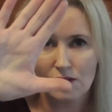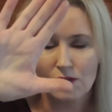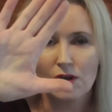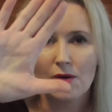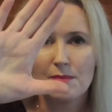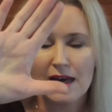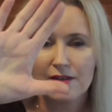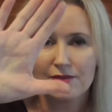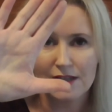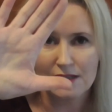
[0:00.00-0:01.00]
you're not
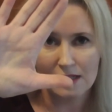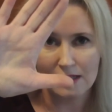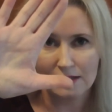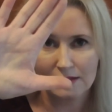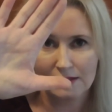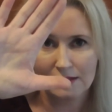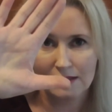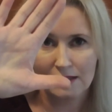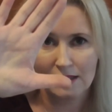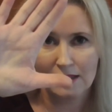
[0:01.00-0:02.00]
manifesting
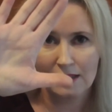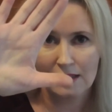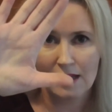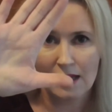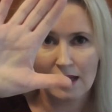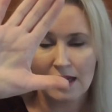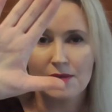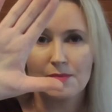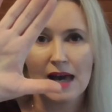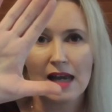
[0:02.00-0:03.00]
in
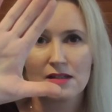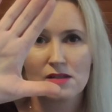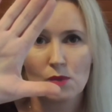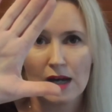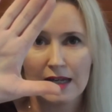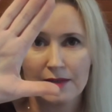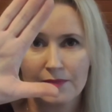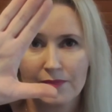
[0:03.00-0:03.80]
a balanced way.